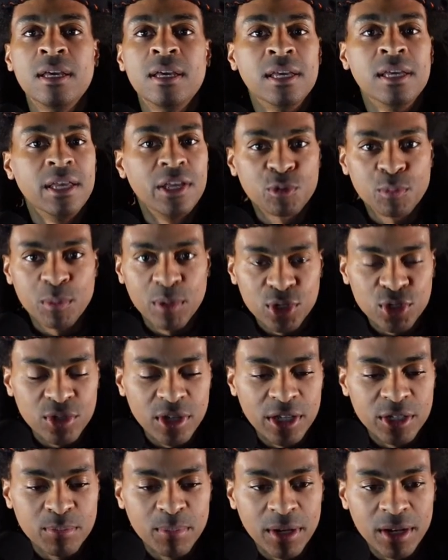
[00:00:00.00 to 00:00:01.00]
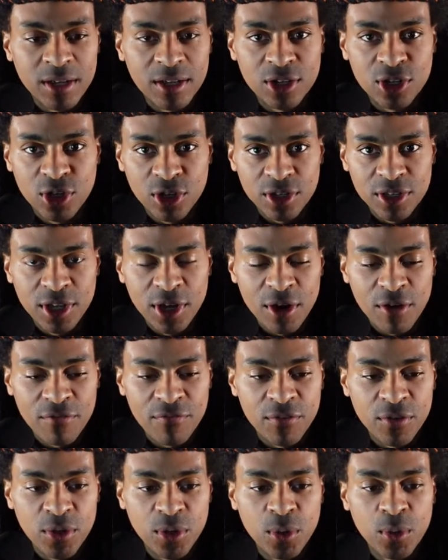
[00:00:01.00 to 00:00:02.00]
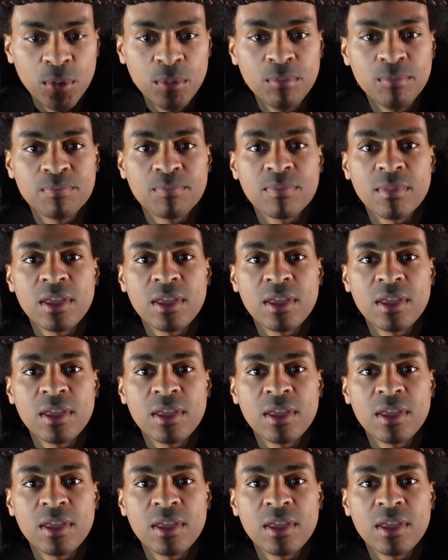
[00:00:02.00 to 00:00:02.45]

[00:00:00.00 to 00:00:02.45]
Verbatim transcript: it's been a good year for you.